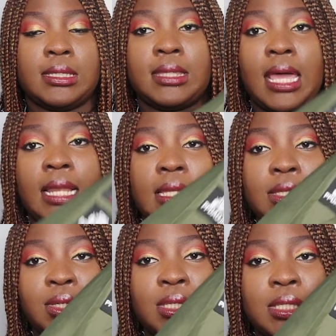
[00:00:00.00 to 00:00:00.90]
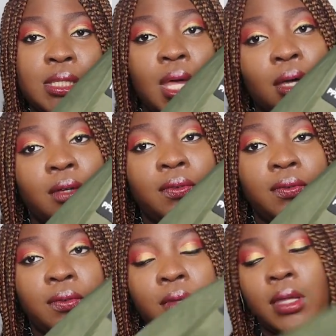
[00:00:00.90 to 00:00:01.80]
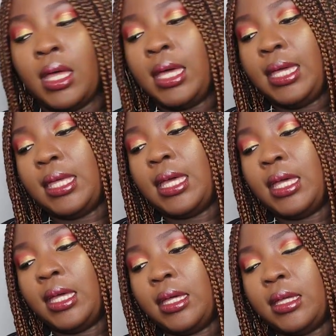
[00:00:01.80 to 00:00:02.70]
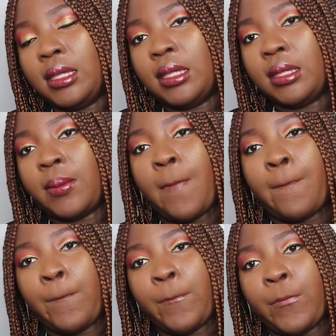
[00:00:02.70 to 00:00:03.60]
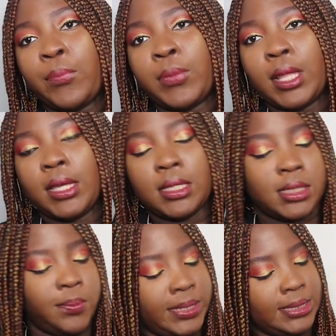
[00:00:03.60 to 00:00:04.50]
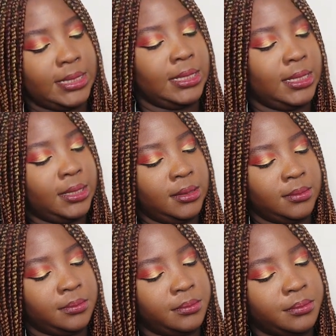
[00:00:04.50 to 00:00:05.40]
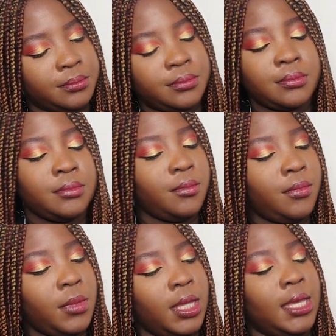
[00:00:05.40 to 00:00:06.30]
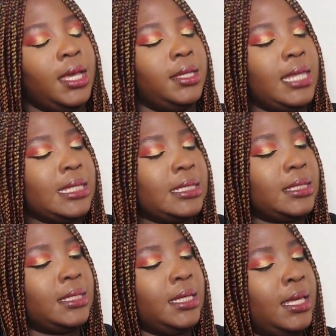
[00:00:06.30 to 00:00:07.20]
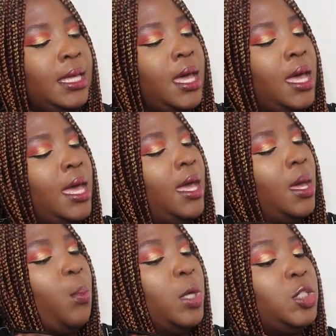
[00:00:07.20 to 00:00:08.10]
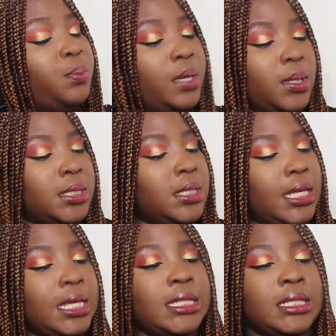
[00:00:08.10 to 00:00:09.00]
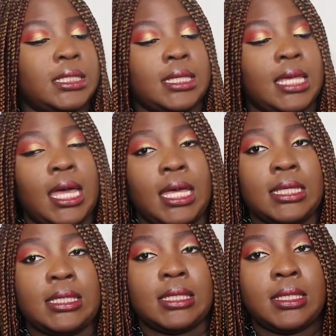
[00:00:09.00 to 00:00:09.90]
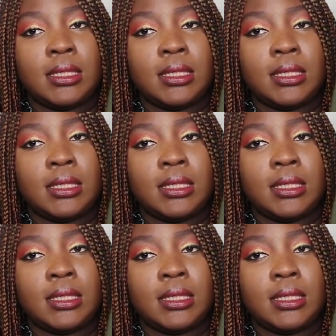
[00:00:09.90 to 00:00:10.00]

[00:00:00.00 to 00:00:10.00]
to style it yourself. Yeah. So basically, yeah, that's much about it, guys.